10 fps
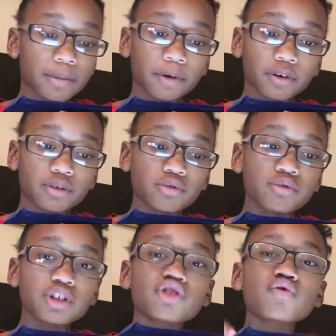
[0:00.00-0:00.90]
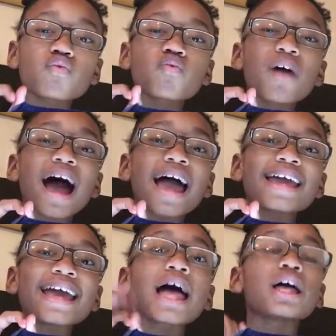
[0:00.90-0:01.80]
I'm going to
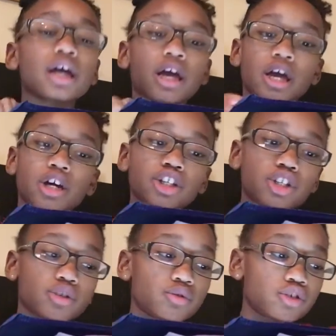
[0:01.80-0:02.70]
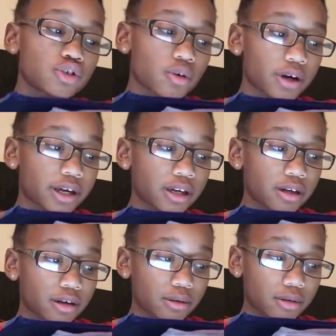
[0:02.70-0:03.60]
try to join
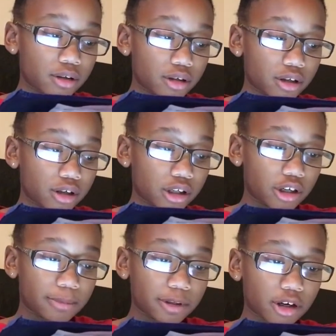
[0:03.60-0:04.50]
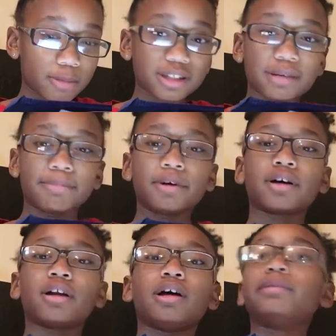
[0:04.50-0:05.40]
a yearbook. I'm going to say book
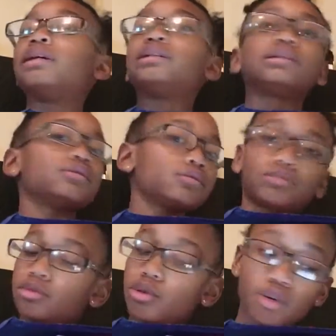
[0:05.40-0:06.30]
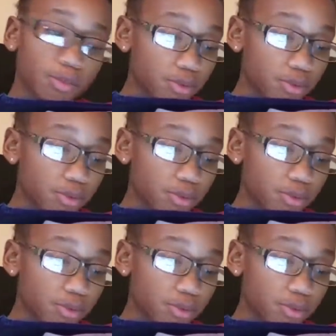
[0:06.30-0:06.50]
club. Nope.